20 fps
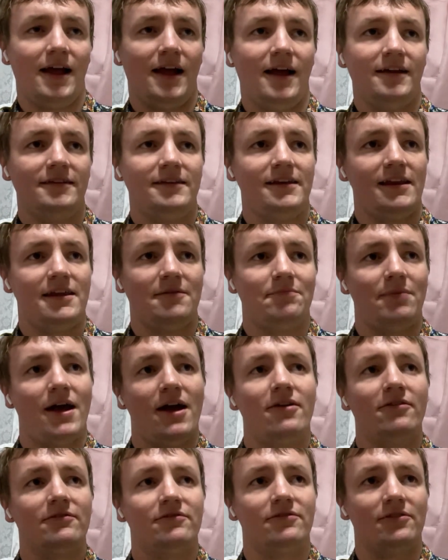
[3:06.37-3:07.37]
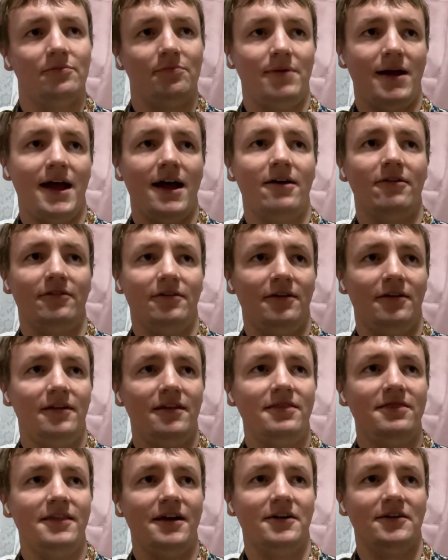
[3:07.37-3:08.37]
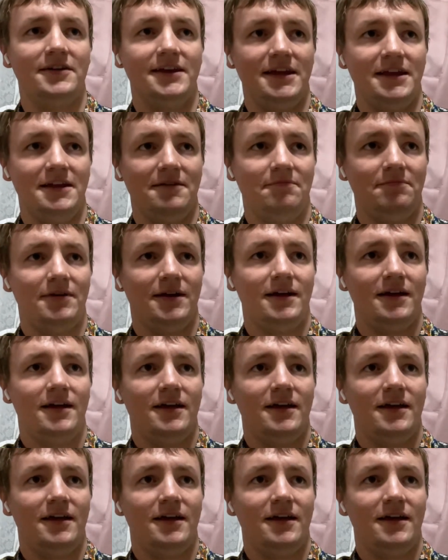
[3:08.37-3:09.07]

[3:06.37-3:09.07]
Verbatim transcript: I say like pound for pound, they're deep.